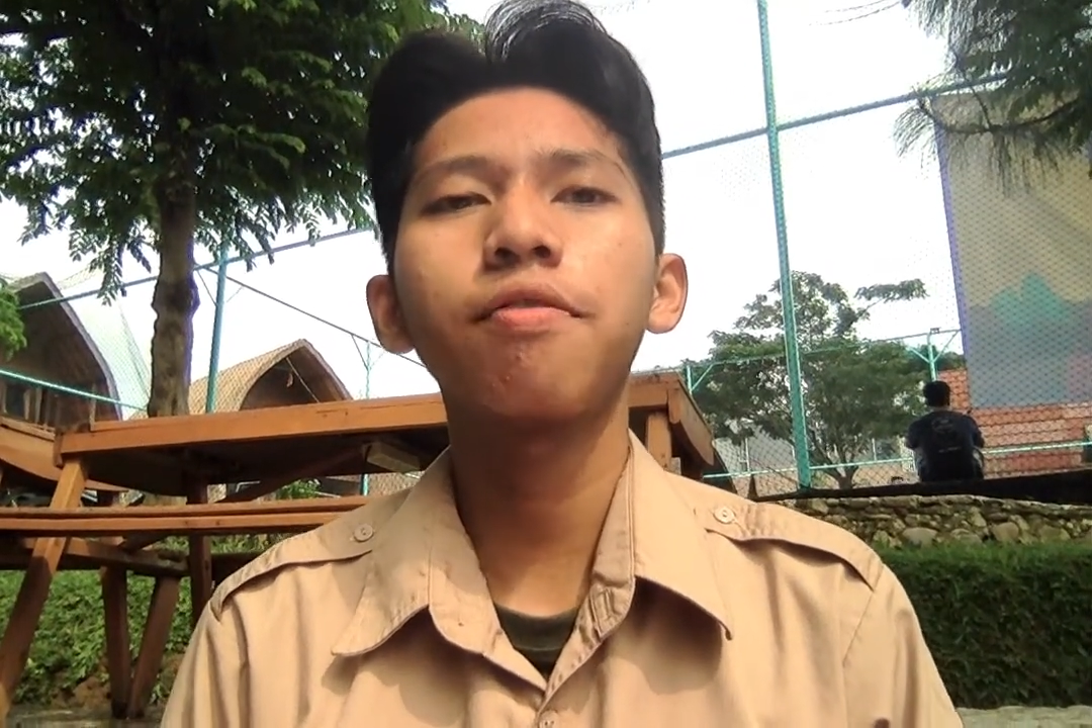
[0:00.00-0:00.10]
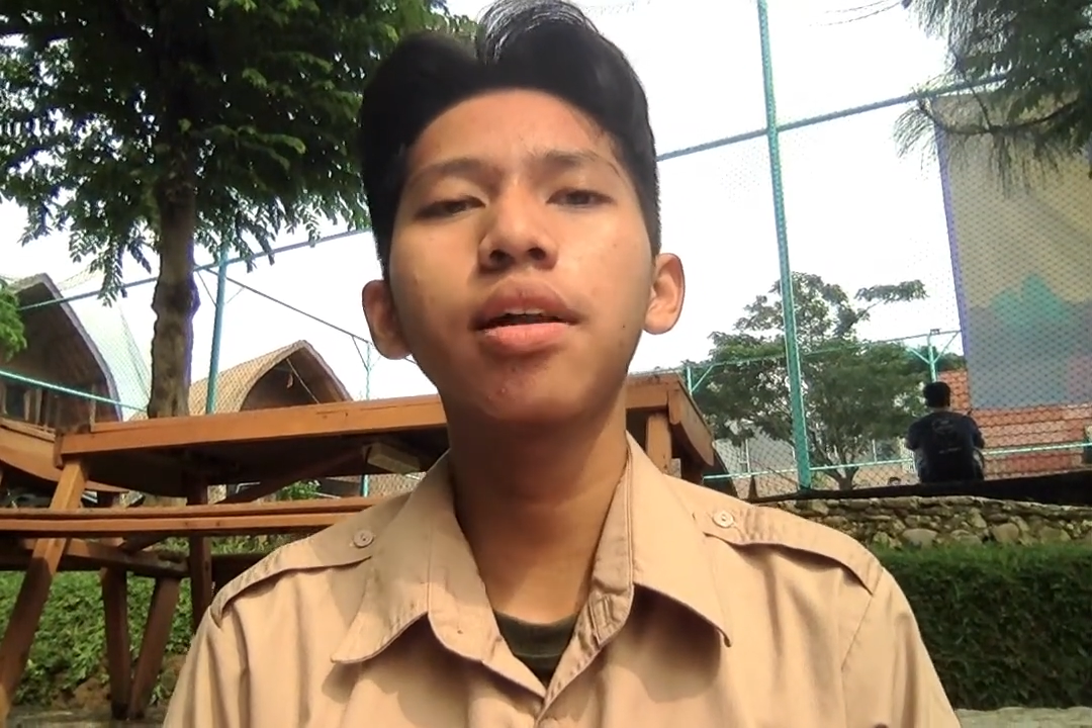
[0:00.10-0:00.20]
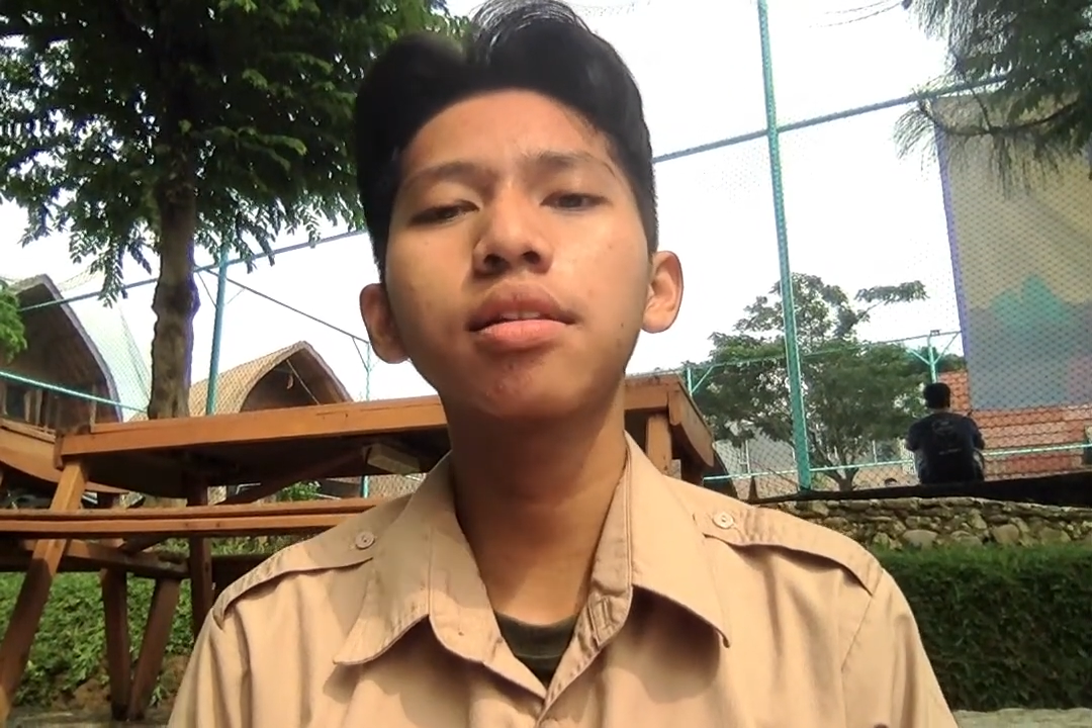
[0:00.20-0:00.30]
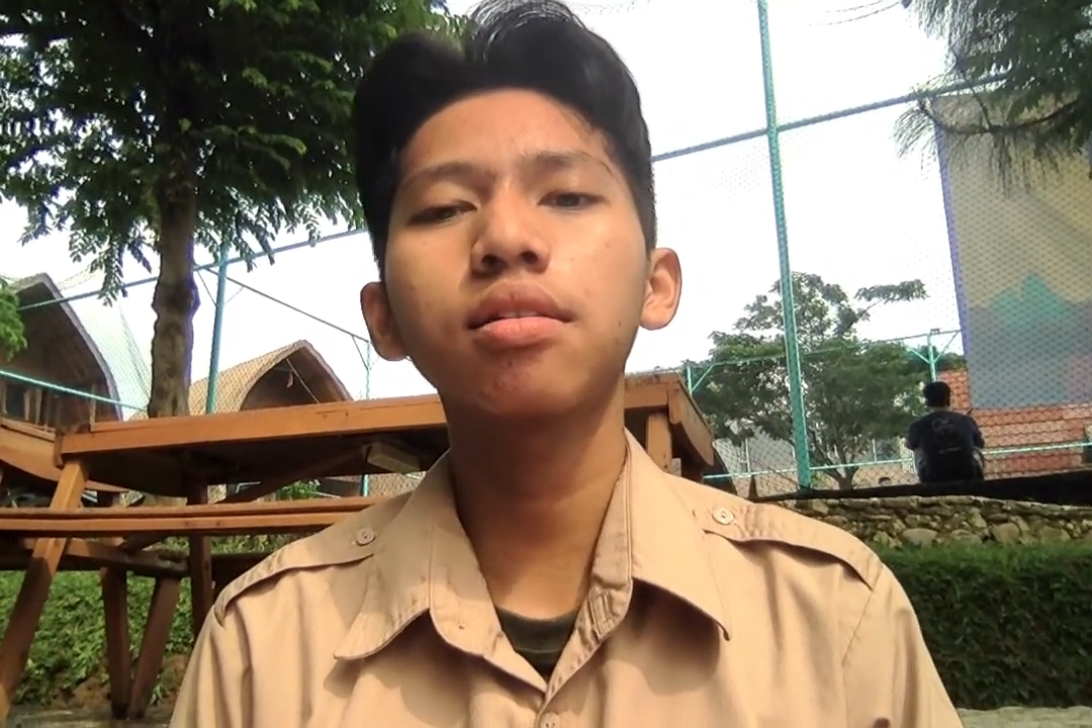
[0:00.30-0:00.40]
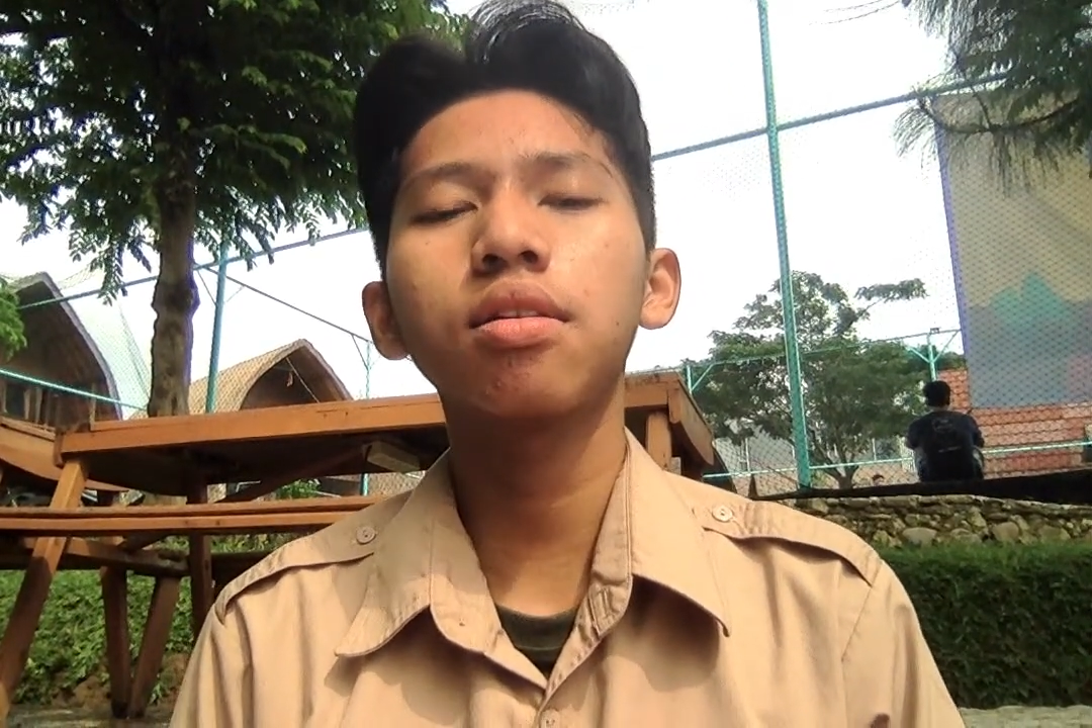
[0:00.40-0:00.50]

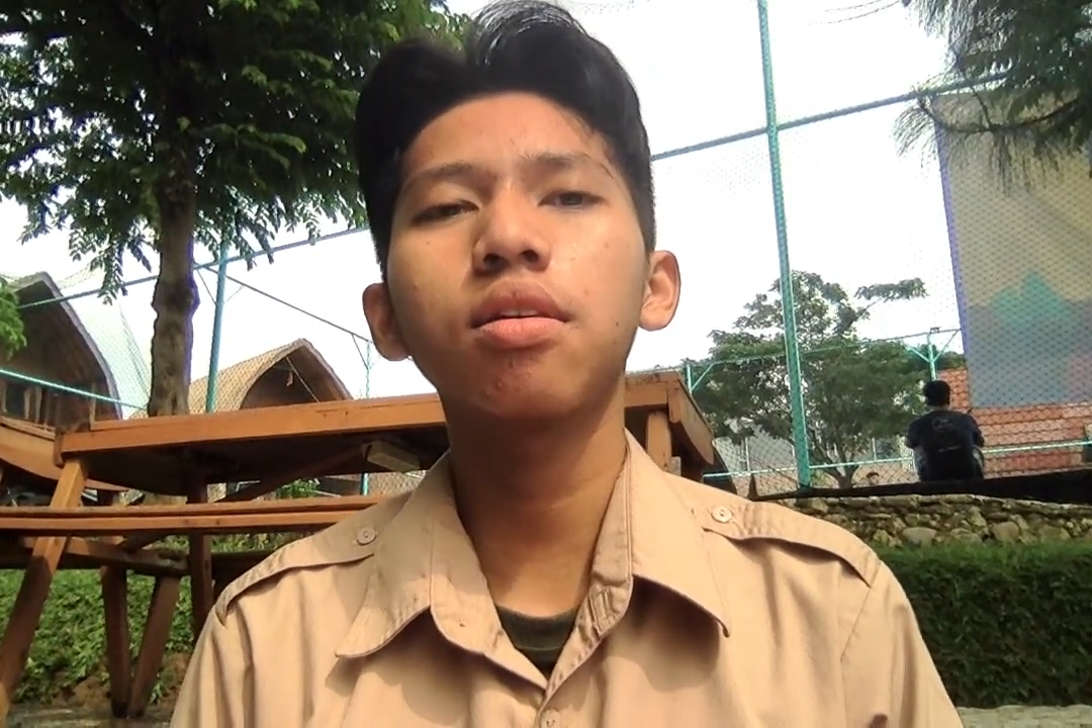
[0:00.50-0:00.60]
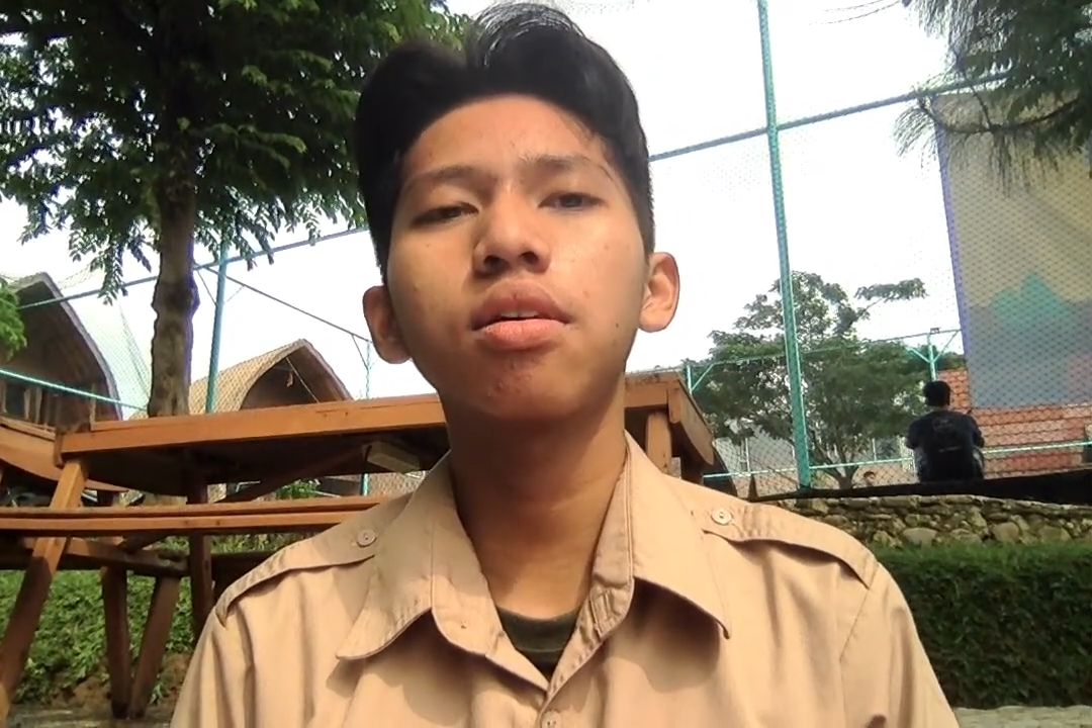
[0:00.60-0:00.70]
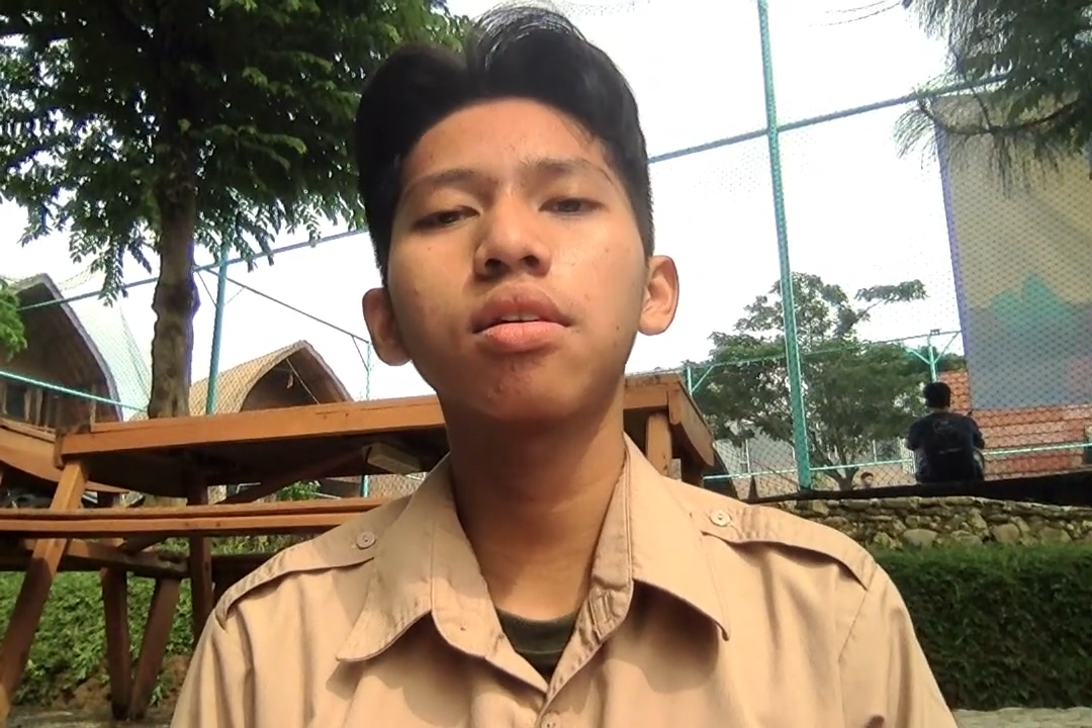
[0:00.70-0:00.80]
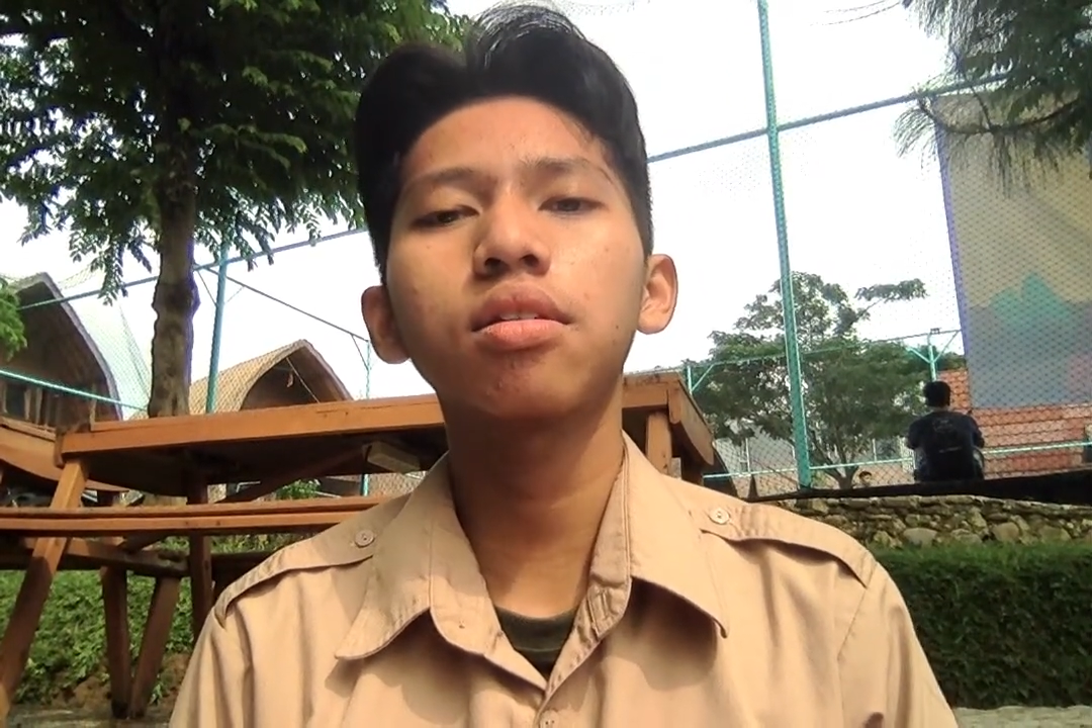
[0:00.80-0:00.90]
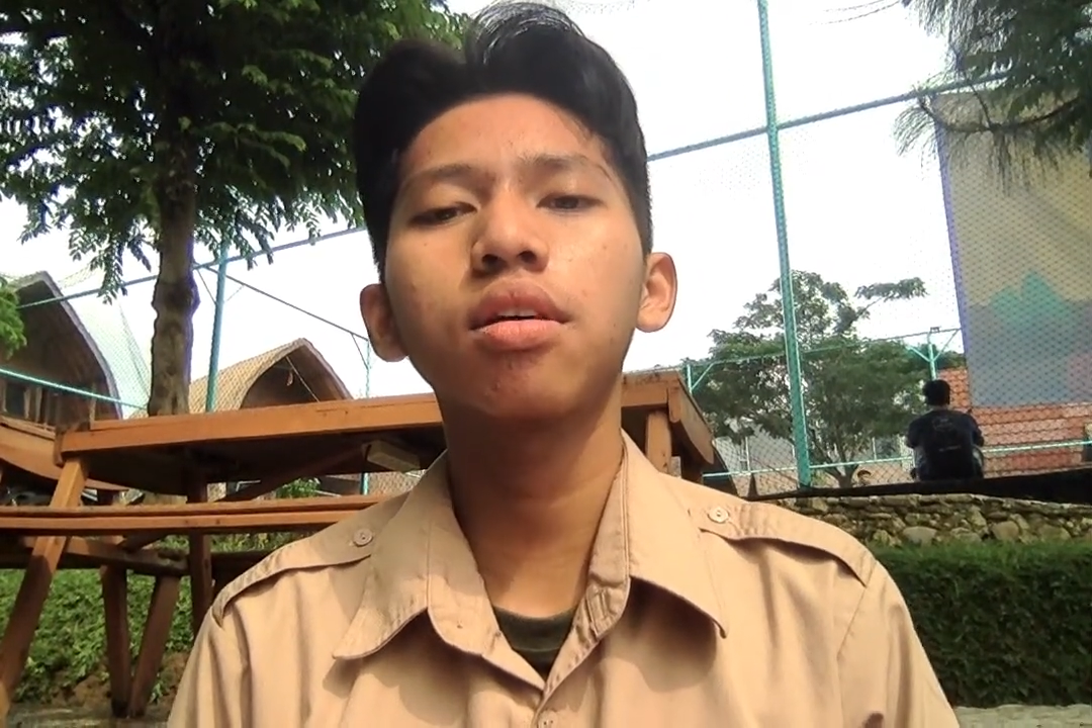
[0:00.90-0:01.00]
felt
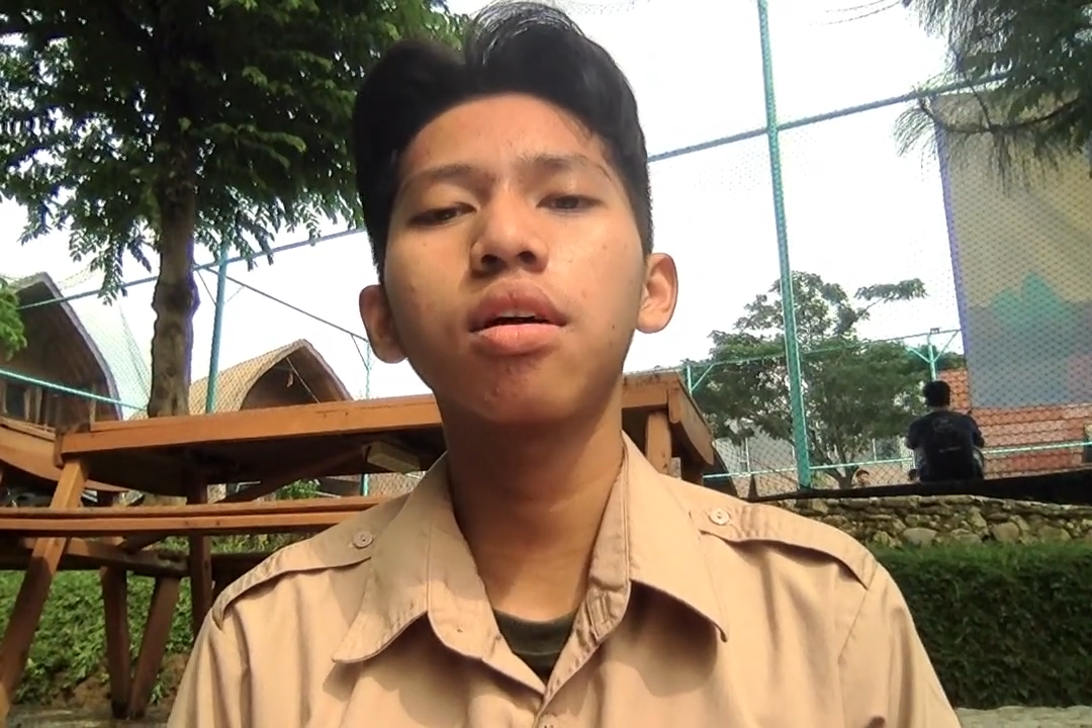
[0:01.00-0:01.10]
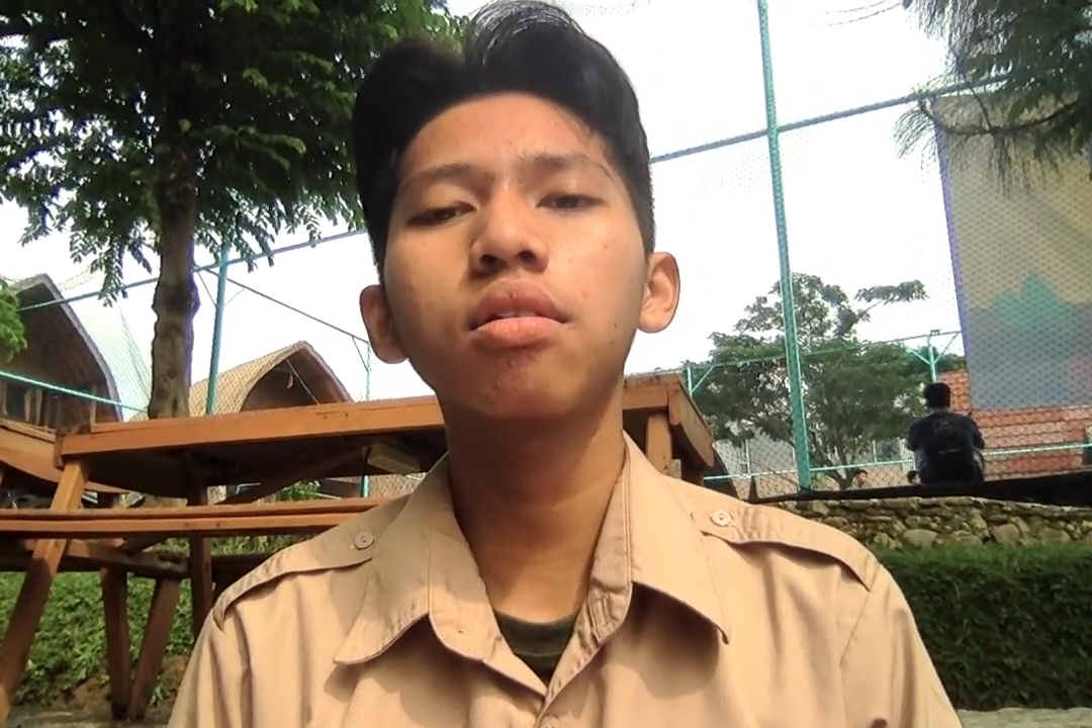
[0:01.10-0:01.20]
not